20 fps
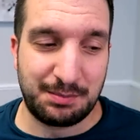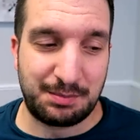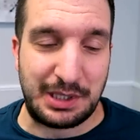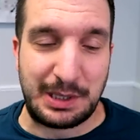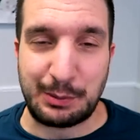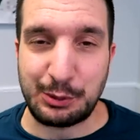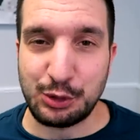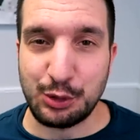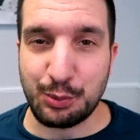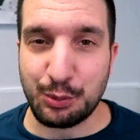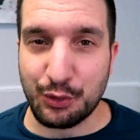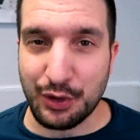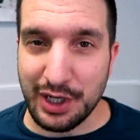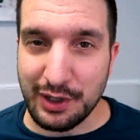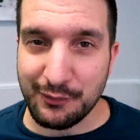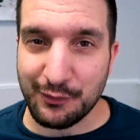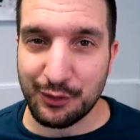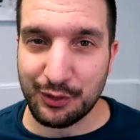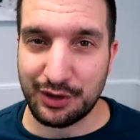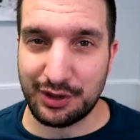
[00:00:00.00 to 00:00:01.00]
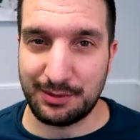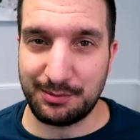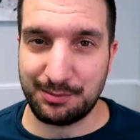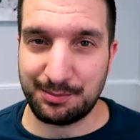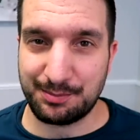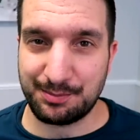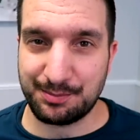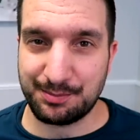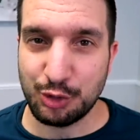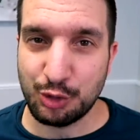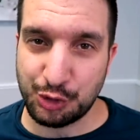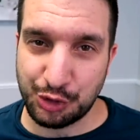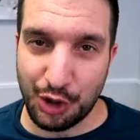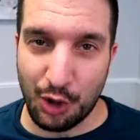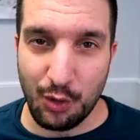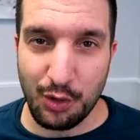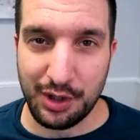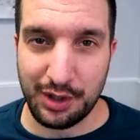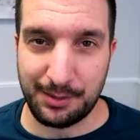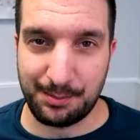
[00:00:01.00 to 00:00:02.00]
people who pray for him, who
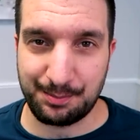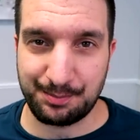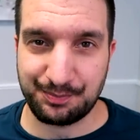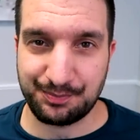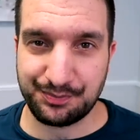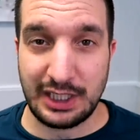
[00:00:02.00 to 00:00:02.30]
know him.